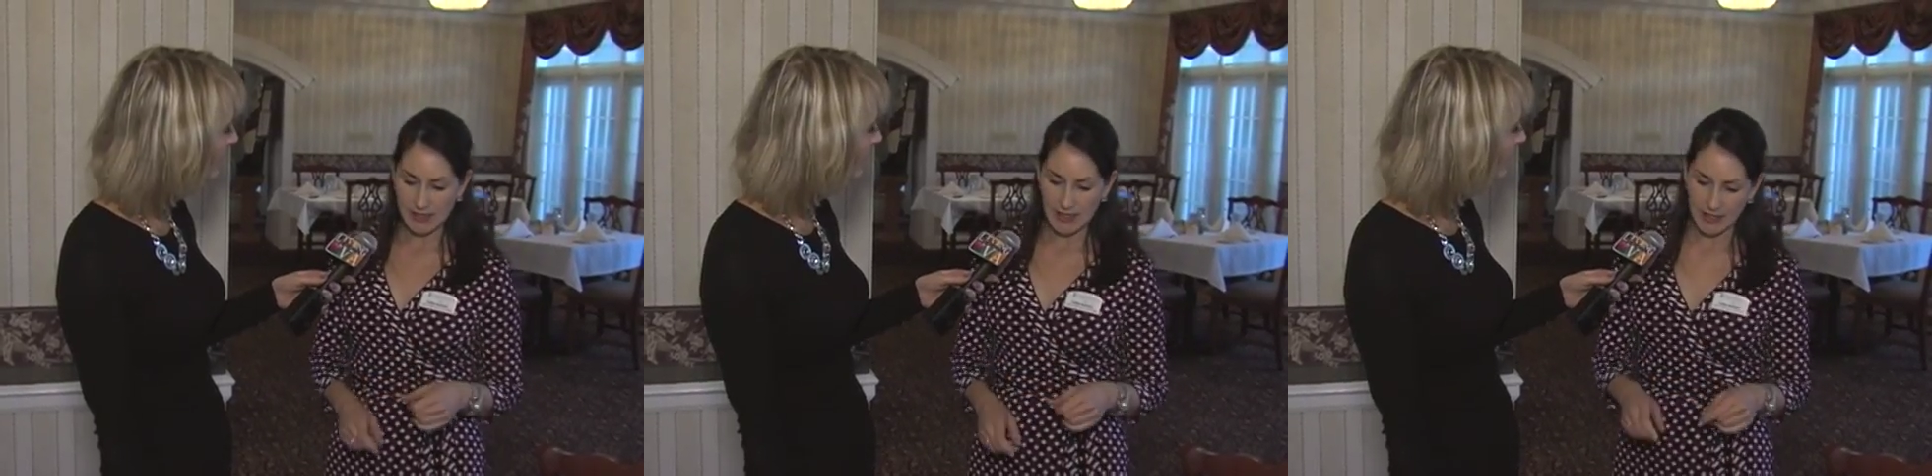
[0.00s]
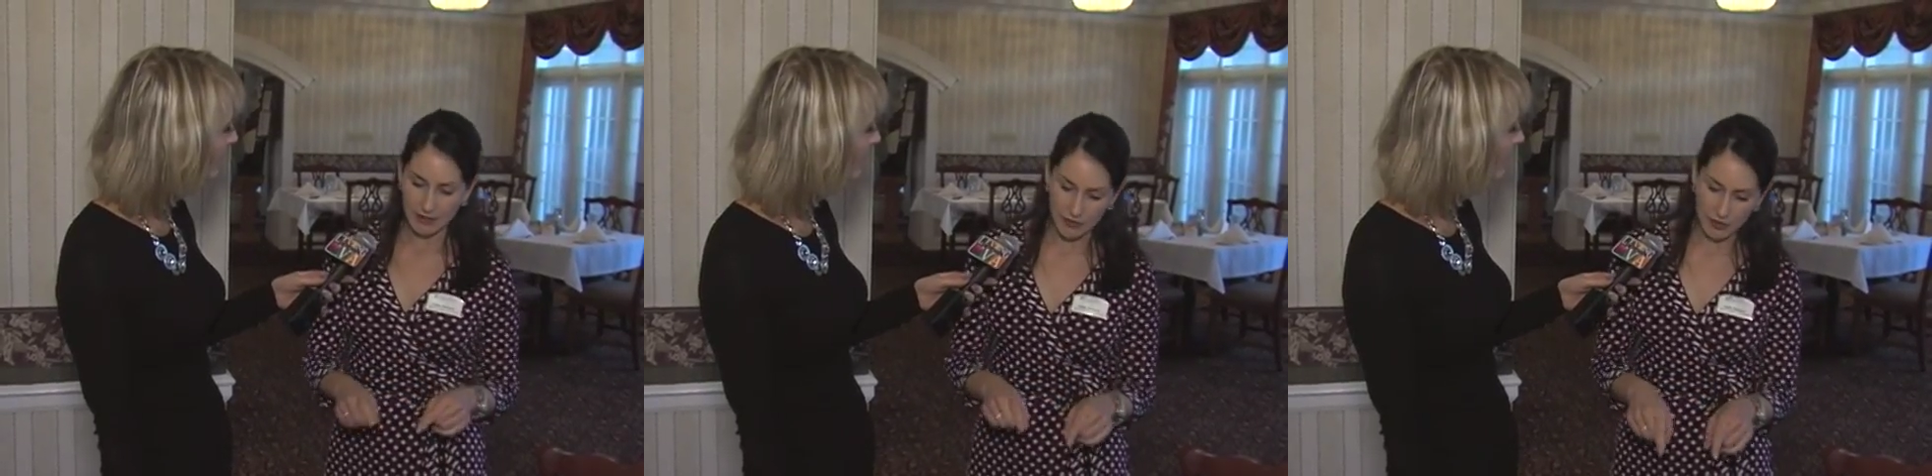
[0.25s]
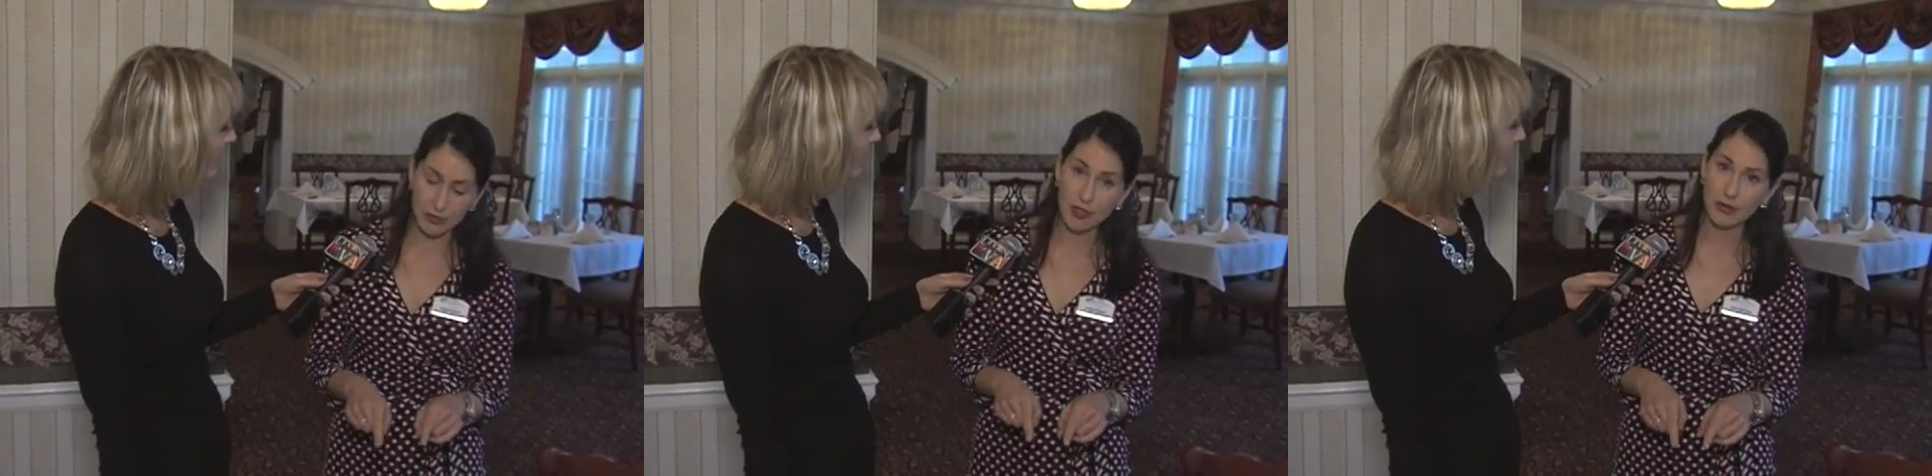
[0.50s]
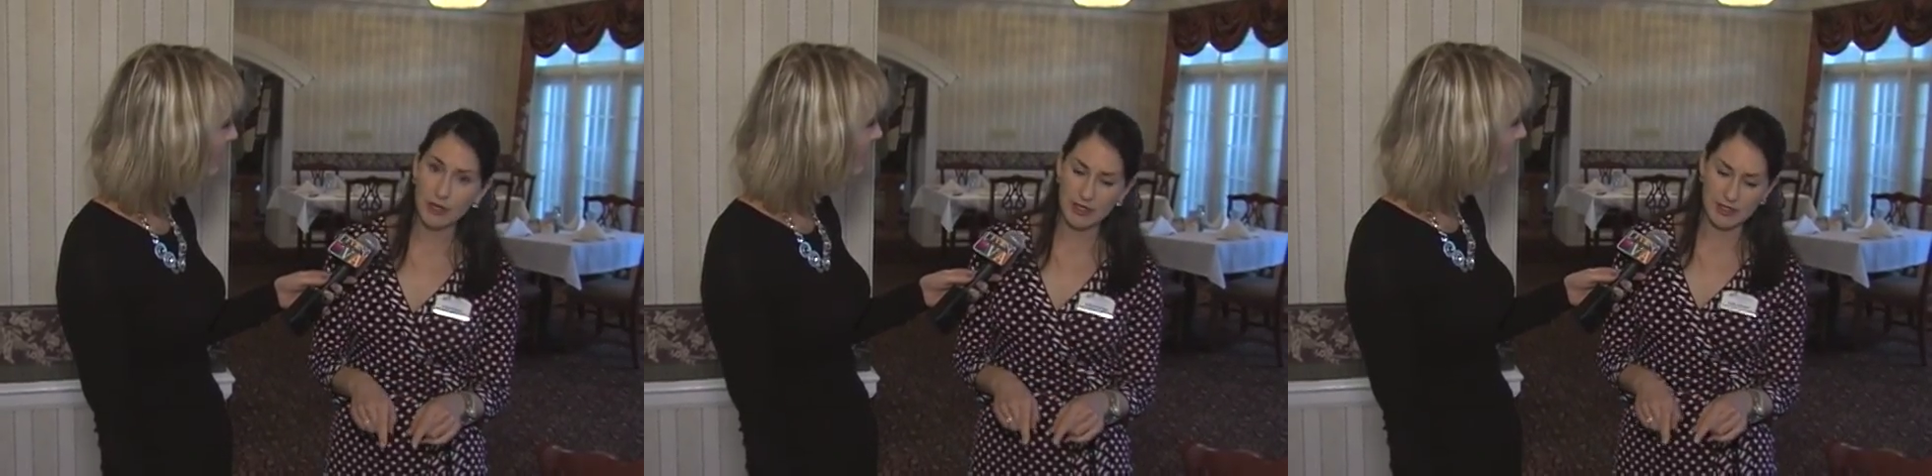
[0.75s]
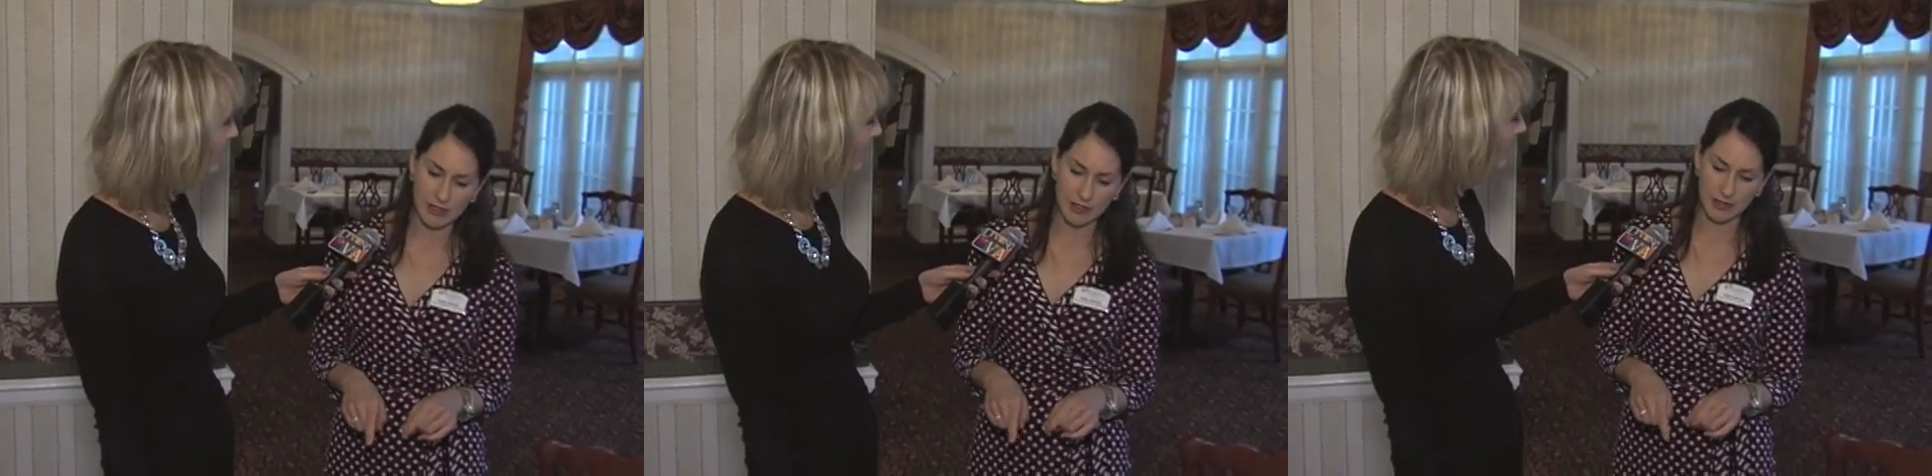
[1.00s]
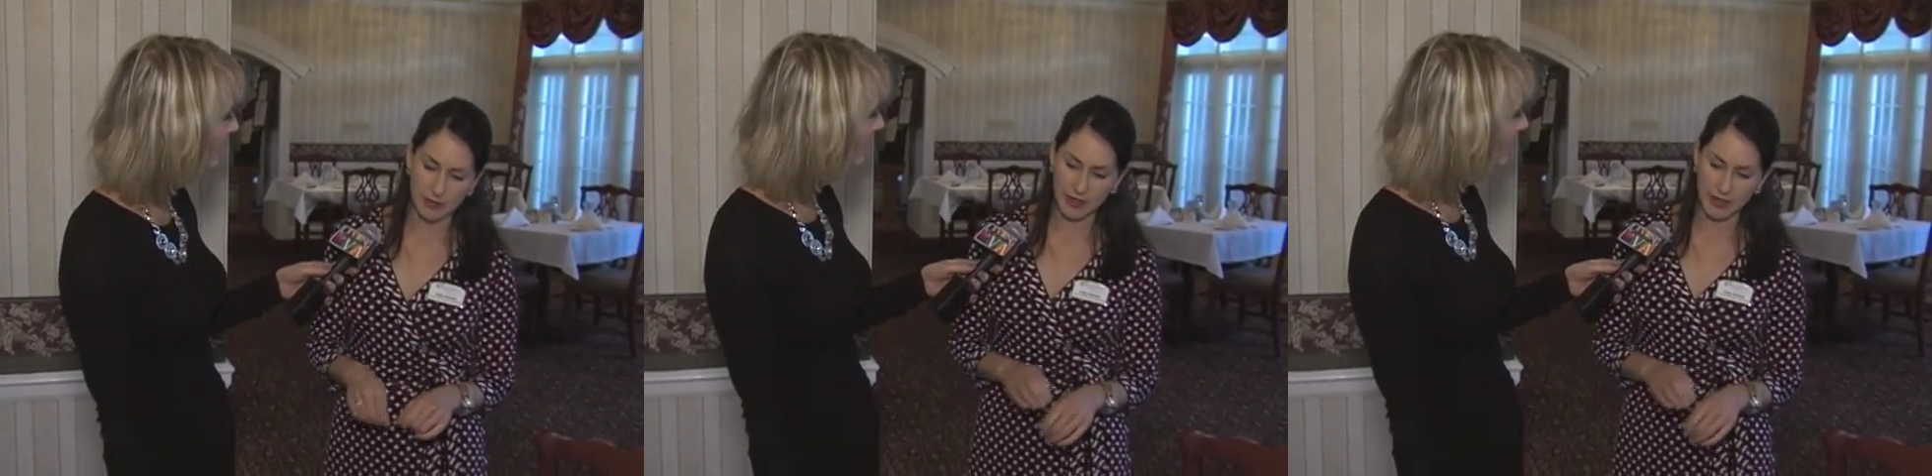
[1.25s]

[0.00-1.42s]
that if you'll notice on the